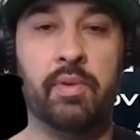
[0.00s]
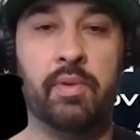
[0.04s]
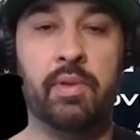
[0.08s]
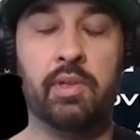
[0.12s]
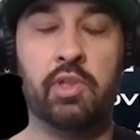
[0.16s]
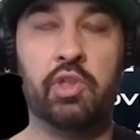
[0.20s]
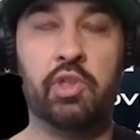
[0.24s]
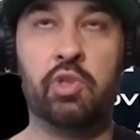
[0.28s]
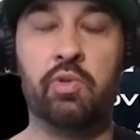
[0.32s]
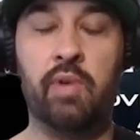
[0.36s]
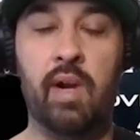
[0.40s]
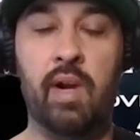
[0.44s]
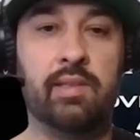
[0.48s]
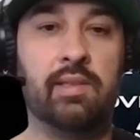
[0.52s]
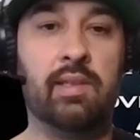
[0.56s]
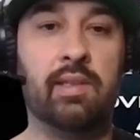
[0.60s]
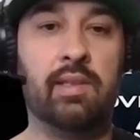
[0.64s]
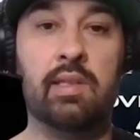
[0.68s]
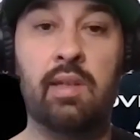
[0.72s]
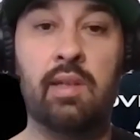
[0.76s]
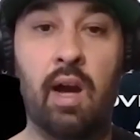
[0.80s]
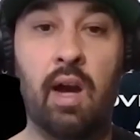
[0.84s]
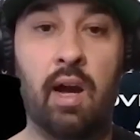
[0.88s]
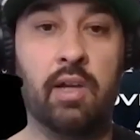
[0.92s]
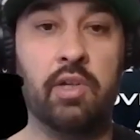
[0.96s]
stress
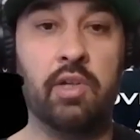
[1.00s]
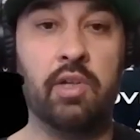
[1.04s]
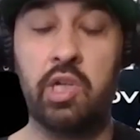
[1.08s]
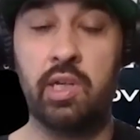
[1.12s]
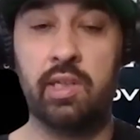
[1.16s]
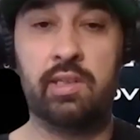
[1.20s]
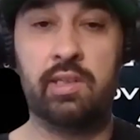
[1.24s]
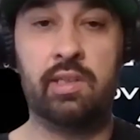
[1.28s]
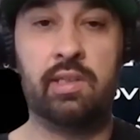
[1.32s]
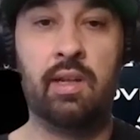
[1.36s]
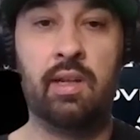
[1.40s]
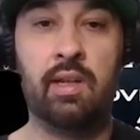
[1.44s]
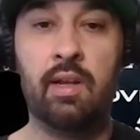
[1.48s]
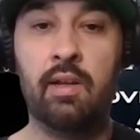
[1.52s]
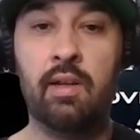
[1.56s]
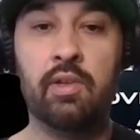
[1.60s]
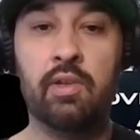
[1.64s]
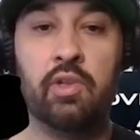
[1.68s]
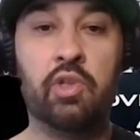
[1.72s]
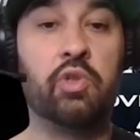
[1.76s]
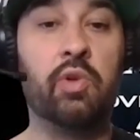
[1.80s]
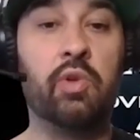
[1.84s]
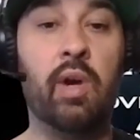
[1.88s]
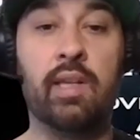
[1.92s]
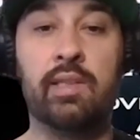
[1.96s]
is not just
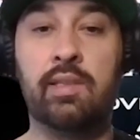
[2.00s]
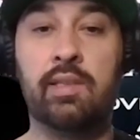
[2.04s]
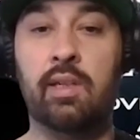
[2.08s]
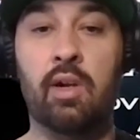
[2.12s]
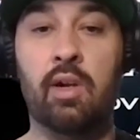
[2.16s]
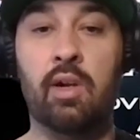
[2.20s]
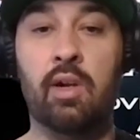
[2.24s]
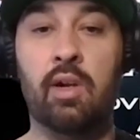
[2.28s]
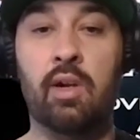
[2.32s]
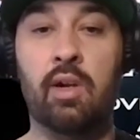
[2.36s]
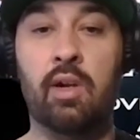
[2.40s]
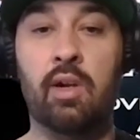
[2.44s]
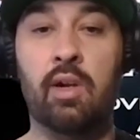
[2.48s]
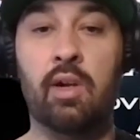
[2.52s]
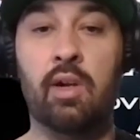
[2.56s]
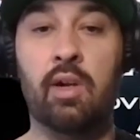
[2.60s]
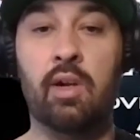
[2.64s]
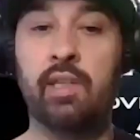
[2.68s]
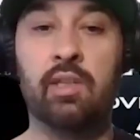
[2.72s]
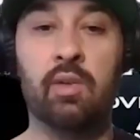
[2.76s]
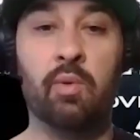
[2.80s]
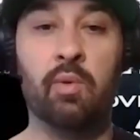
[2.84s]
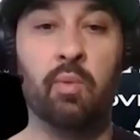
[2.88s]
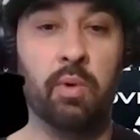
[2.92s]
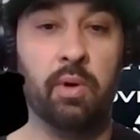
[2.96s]
stress at home,
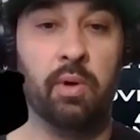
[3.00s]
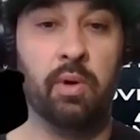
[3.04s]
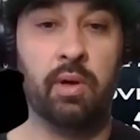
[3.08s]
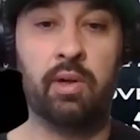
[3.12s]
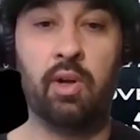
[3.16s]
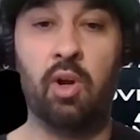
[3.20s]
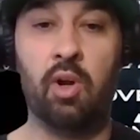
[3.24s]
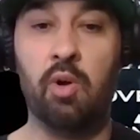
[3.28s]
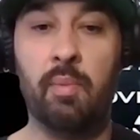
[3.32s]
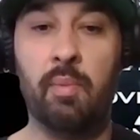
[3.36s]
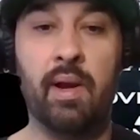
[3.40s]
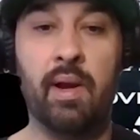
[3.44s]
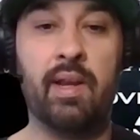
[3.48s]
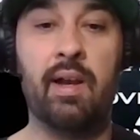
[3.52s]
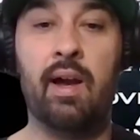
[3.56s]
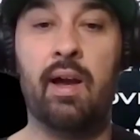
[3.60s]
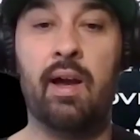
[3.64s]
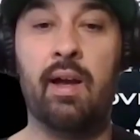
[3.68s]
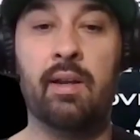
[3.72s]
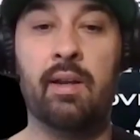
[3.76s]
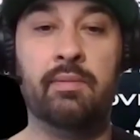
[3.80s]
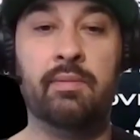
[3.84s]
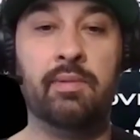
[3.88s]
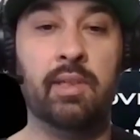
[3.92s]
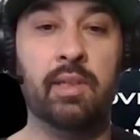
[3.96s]
stress at work. Oh my
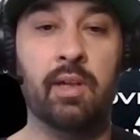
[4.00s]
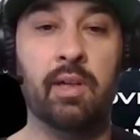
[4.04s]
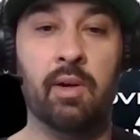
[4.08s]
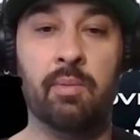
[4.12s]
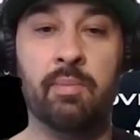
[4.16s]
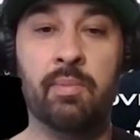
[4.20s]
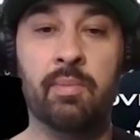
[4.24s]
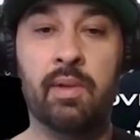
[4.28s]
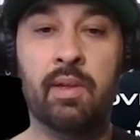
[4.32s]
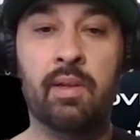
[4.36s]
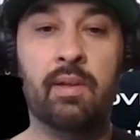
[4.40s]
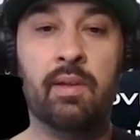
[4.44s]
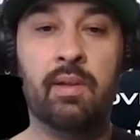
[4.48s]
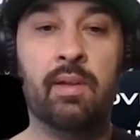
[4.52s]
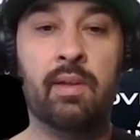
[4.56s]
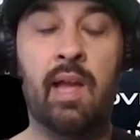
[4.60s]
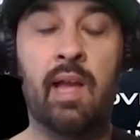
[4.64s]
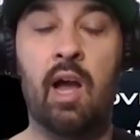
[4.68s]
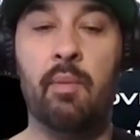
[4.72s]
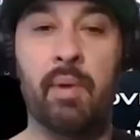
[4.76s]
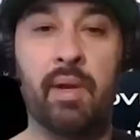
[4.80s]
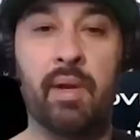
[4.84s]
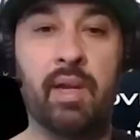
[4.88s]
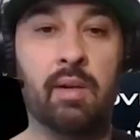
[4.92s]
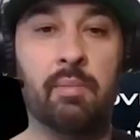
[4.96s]
God, how
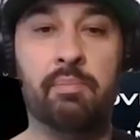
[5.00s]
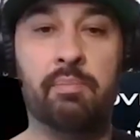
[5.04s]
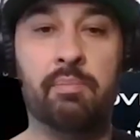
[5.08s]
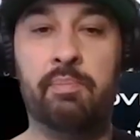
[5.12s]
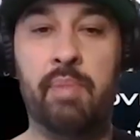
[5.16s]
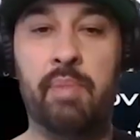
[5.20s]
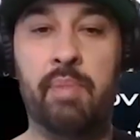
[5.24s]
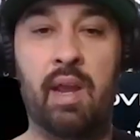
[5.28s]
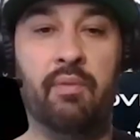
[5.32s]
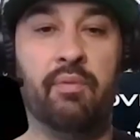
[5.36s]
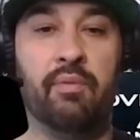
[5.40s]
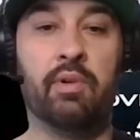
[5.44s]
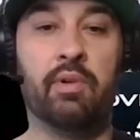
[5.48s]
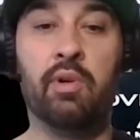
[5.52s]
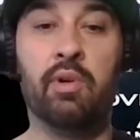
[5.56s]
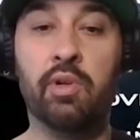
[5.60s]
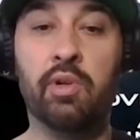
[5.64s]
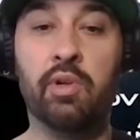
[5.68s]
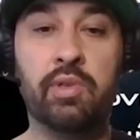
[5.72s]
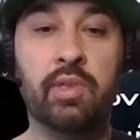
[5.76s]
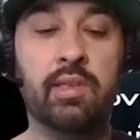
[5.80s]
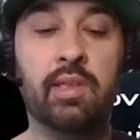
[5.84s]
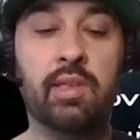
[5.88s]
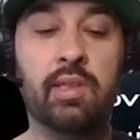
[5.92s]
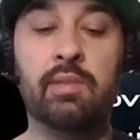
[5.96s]
am I going to pay for
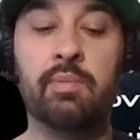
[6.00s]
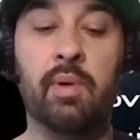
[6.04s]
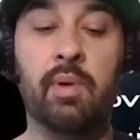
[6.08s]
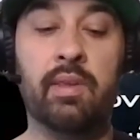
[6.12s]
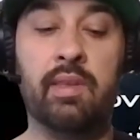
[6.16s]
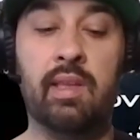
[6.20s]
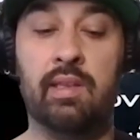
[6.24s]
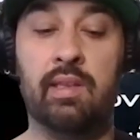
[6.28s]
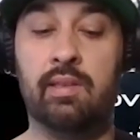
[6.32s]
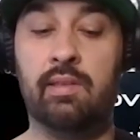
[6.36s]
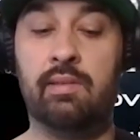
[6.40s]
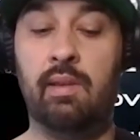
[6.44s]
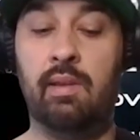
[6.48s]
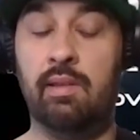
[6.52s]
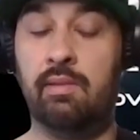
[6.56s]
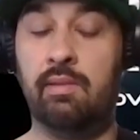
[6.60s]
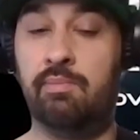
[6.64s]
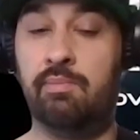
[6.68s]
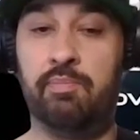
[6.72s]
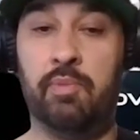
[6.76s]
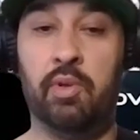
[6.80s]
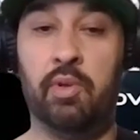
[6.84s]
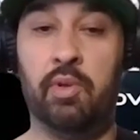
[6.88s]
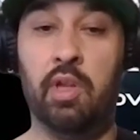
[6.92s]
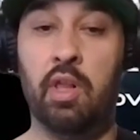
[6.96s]
groceries this month?
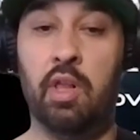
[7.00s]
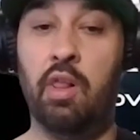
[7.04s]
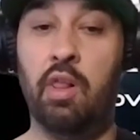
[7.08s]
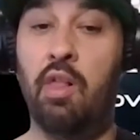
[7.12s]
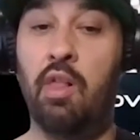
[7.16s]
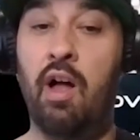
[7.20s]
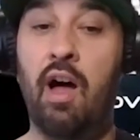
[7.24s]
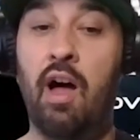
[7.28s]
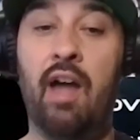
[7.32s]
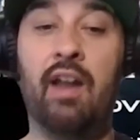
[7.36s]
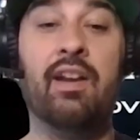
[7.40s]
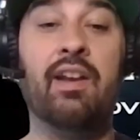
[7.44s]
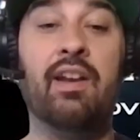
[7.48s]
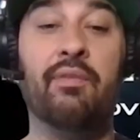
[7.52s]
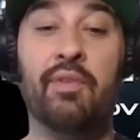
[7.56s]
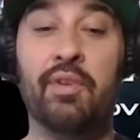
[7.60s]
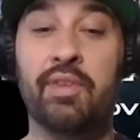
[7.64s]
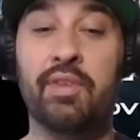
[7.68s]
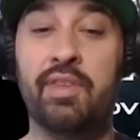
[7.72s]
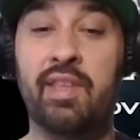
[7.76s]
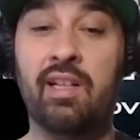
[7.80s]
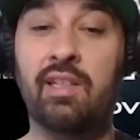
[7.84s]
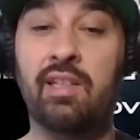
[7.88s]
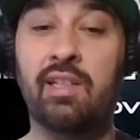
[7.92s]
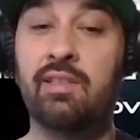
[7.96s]
There's a lot of
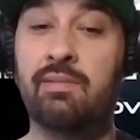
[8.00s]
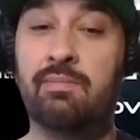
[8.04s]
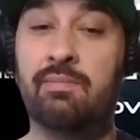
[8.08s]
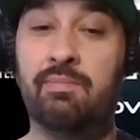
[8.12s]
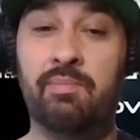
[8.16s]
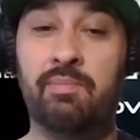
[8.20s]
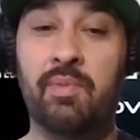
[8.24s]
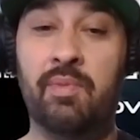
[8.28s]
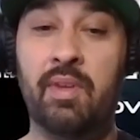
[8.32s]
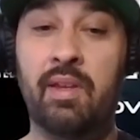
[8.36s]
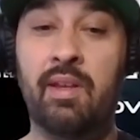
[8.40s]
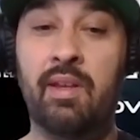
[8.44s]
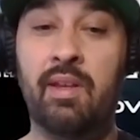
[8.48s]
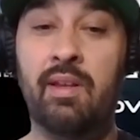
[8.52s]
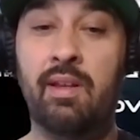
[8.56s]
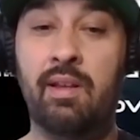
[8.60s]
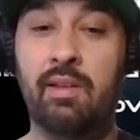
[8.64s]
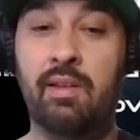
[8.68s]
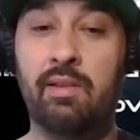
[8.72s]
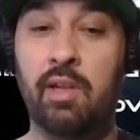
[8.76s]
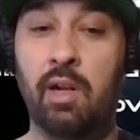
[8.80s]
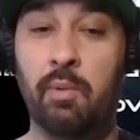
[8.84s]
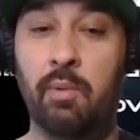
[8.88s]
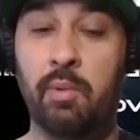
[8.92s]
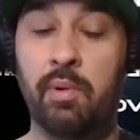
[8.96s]
different things,
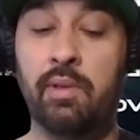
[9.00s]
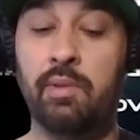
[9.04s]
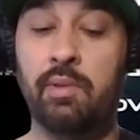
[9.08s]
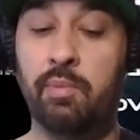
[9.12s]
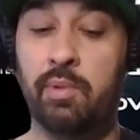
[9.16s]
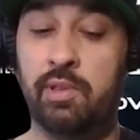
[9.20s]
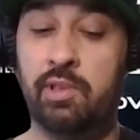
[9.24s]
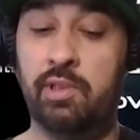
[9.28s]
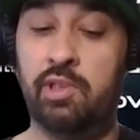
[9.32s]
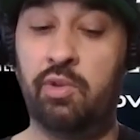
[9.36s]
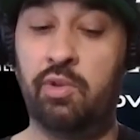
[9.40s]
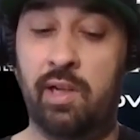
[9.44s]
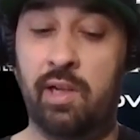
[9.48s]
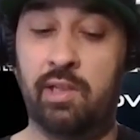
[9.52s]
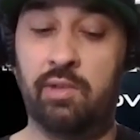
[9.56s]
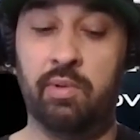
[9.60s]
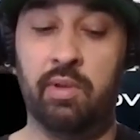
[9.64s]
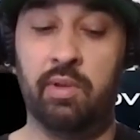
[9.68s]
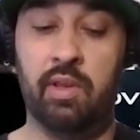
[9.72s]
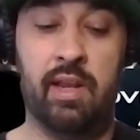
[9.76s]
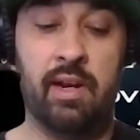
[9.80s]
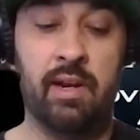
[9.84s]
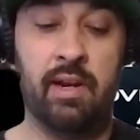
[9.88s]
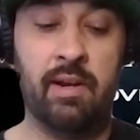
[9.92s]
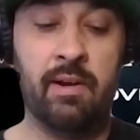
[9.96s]
with stress
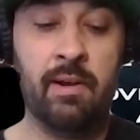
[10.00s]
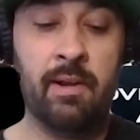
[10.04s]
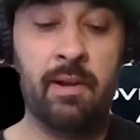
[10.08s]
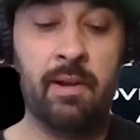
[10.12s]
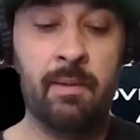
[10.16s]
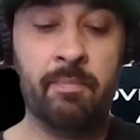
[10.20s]
related.